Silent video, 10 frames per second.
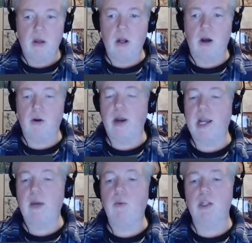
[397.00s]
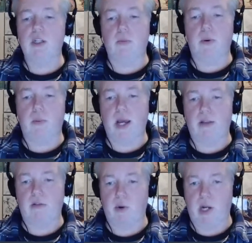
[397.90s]
No, Greg, he was going to put
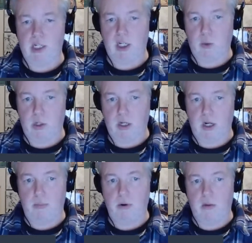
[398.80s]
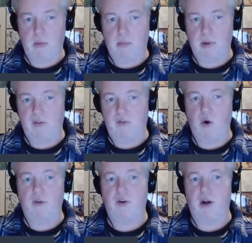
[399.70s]
Panther in. He just wasn't going to put him up in the
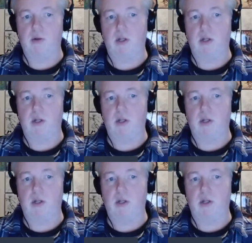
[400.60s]
forefront.